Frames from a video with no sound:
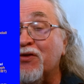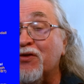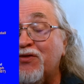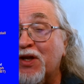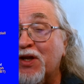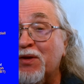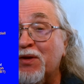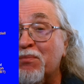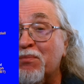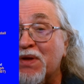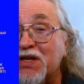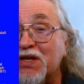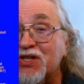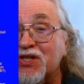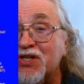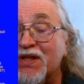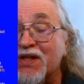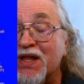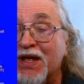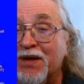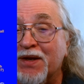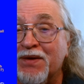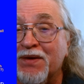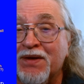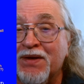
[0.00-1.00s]
Didn't mention
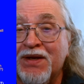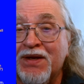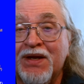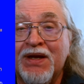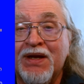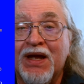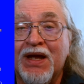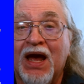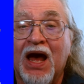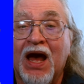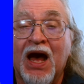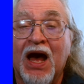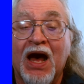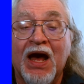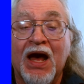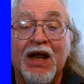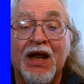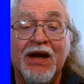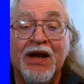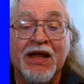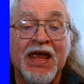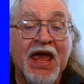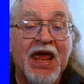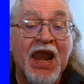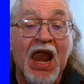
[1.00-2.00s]
that.
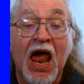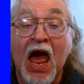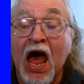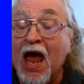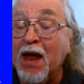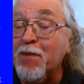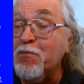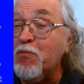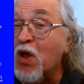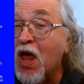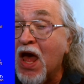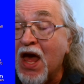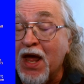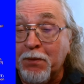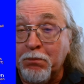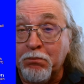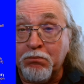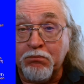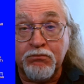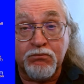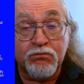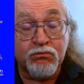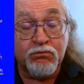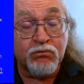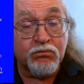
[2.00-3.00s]
And again, I'm not
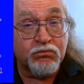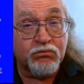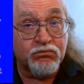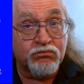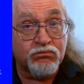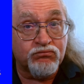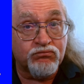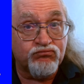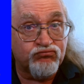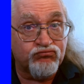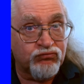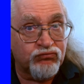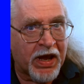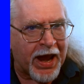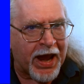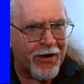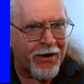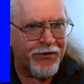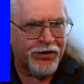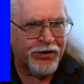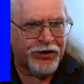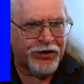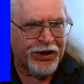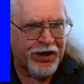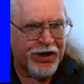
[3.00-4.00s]

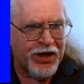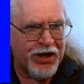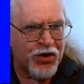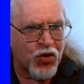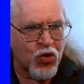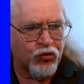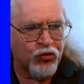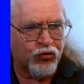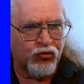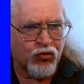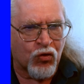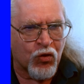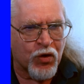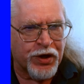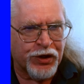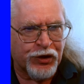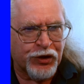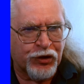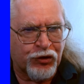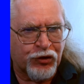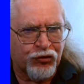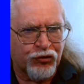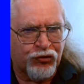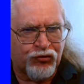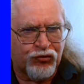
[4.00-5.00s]
guaranteeing who's going
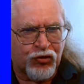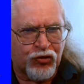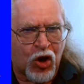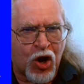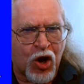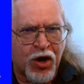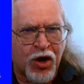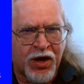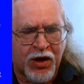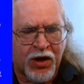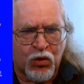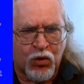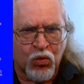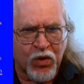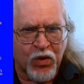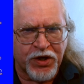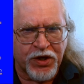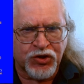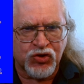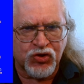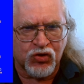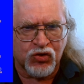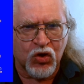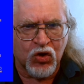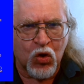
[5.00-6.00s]
to start at
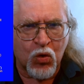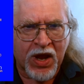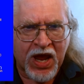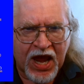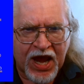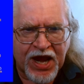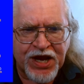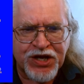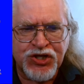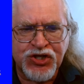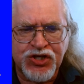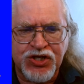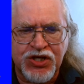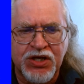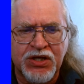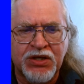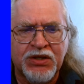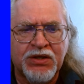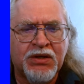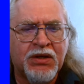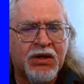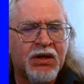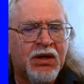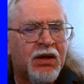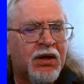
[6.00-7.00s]
which
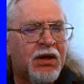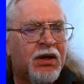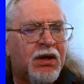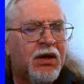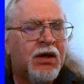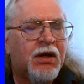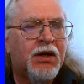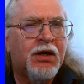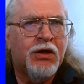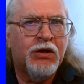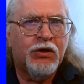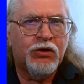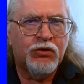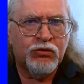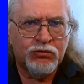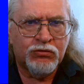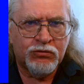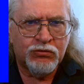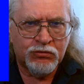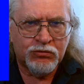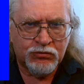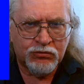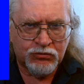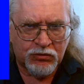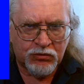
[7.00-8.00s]
location.
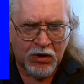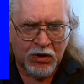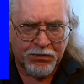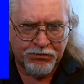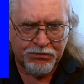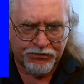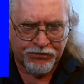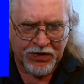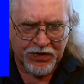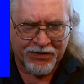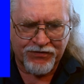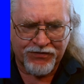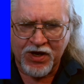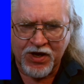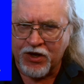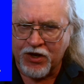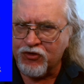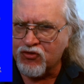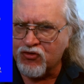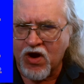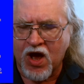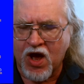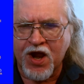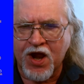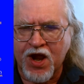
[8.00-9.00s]
I've got
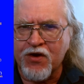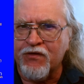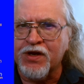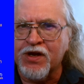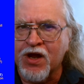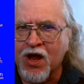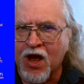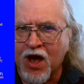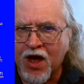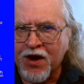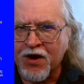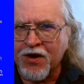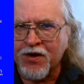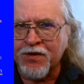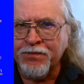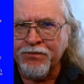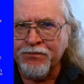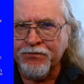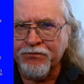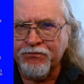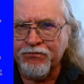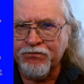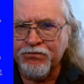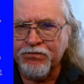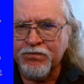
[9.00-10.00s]
Trotter and Cutter,
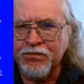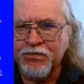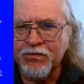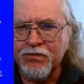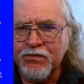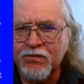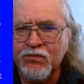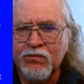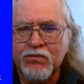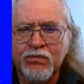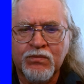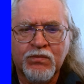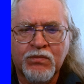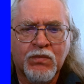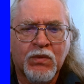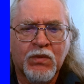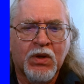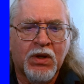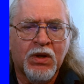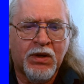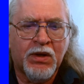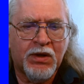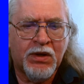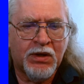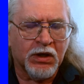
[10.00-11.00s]

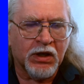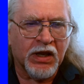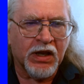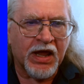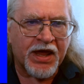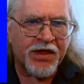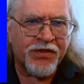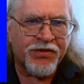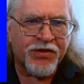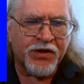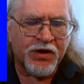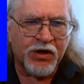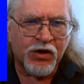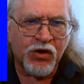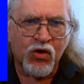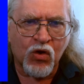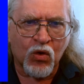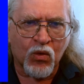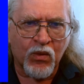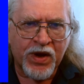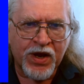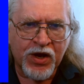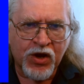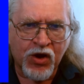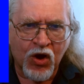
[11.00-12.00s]
Lathan and
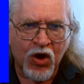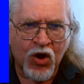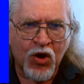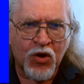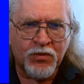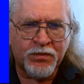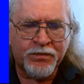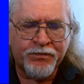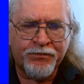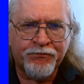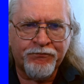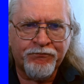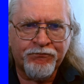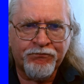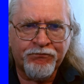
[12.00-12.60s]
Carico.